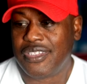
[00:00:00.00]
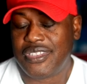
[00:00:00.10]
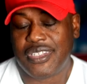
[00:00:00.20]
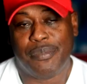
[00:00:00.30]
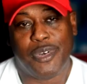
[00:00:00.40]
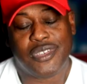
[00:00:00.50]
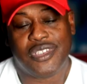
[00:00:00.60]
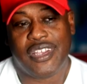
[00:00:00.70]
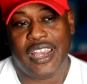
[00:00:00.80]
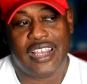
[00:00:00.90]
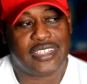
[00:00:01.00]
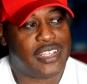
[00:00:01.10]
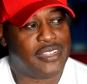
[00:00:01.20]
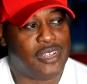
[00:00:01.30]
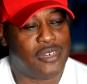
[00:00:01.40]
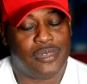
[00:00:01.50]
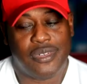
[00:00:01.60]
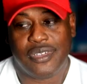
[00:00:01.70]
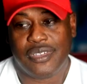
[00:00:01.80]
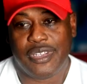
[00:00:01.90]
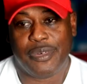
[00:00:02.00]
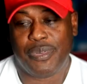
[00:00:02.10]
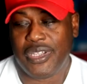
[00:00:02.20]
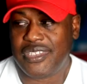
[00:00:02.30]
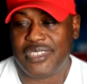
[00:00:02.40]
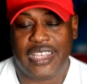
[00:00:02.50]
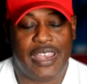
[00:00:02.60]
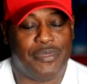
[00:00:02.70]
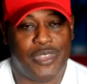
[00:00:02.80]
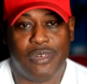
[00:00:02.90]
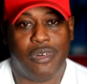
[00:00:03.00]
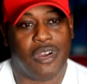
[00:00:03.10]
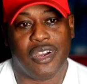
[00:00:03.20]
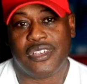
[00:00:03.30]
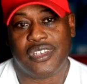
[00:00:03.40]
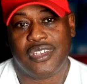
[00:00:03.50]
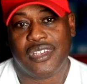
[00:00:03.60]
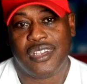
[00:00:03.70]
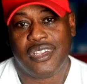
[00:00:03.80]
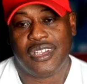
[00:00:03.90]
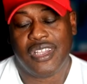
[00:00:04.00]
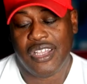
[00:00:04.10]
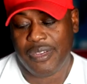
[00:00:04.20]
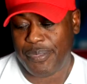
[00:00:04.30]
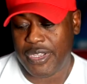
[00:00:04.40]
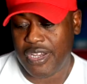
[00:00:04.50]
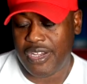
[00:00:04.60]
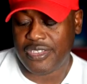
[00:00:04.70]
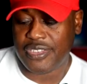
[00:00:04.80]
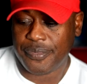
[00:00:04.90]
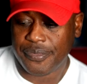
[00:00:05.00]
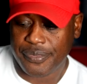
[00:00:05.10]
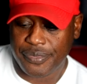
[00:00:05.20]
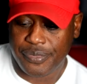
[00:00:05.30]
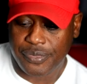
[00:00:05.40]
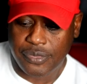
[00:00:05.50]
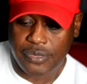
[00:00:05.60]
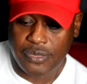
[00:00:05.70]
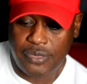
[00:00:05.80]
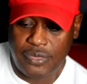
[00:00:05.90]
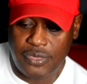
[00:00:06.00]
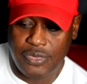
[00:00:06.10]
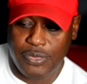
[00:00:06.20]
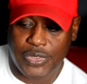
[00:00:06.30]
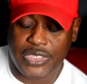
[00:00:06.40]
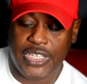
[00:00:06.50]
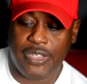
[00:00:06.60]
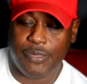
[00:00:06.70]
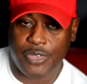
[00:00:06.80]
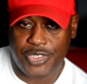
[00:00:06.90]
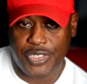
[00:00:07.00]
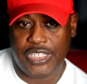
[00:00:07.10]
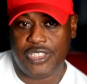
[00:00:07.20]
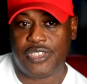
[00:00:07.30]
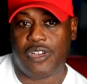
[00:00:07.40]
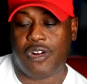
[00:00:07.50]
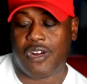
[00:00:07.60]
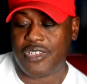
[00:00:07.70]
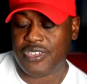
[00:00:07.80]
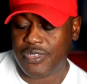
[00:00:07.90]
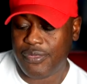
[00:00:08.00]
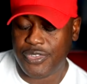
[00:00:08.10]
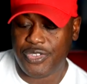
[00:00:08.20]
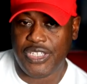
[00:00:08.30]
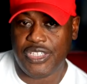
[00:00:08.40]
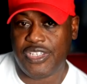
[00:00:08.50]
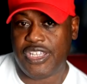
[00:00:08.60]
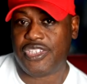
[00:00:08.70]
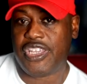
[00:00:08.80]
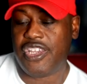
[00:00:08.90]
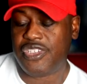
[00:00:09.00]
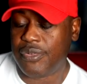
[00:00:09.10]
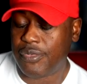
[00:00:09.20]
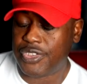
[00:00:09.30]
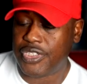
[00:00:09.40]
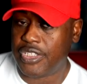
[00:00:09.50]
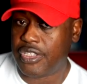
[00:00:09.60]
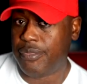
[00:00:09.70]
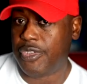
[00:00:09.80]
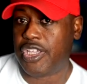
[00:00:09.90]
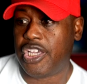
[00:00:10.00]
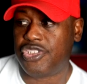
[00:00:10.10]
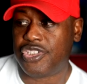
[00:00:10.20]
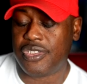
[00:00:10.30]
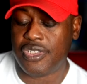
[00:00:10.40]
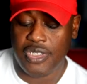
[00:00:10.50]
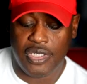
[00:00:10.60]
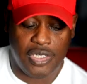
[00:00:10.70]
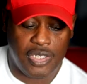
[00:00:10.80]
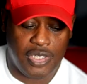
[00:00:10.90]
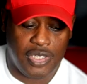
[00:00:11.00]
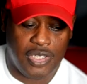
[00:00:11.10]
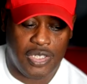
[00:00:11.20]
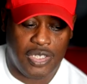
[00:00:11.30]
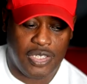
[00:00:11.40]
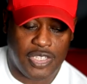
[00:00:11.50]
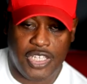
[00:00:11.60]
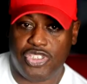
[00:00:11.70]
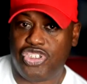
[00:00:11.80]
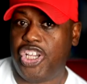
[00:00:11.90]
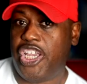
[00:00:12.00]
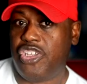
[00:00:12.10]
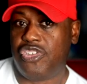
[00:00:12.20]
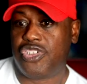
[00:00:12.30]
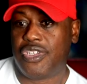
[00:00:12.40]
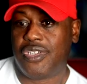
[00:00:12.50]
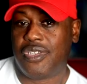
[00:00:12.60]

She said, most of the guys I know, their places have no art because once again, once you get into the arts, once you get into education, once you get into communication, things change.